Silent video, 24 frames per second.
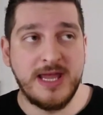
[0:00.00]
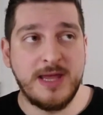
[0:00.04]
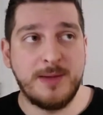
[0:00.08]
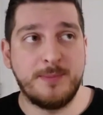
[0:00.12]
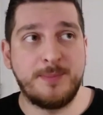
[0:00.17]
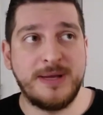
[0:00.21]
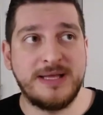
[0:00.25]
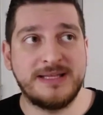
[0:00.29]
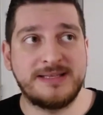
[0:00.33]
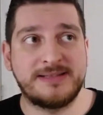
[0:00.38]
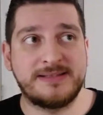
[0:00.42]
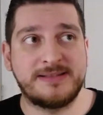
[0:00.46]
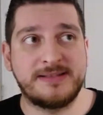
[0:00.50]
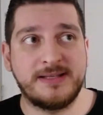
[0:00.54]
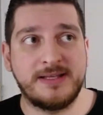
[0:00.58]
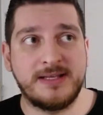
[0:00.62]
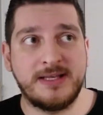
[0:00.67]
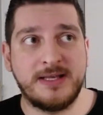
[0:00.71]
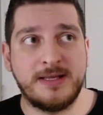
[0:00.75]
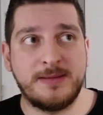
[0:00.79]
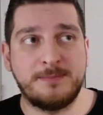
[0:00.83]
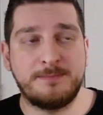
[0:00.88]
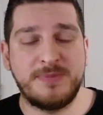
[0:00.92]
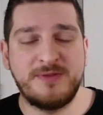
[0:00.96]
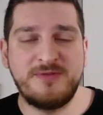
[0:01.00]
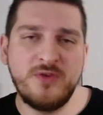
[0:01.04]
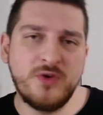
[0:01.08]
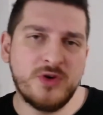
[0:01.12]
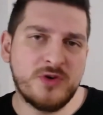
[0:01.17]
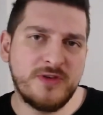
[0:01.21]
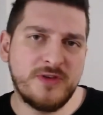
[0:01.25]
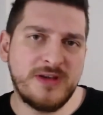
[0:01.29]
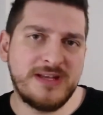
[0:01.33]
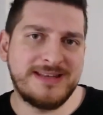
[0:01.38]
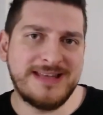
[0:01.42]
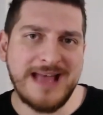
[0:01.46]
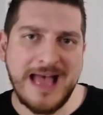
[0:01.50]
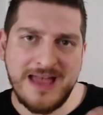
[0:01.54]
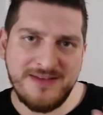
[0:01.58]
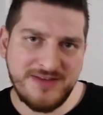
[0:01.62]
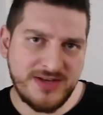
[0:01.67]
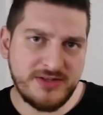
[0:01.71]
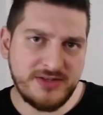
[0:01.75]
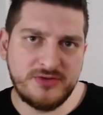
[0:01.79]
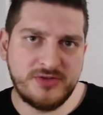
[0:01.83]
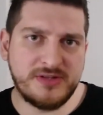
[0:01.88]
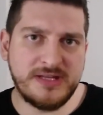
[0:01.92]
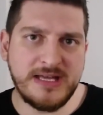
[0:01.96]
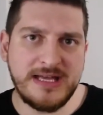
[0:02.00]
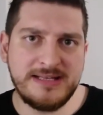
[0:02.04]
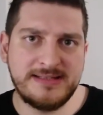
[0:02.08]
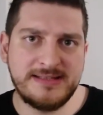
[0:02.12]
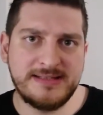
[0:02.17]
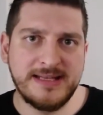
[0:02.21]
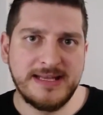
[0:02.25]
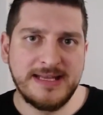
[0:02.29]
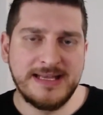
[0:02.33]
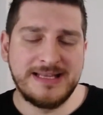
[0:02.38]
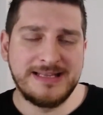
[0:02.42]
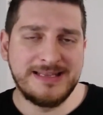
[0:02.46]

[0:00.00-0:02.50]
But uh, before we dive into that,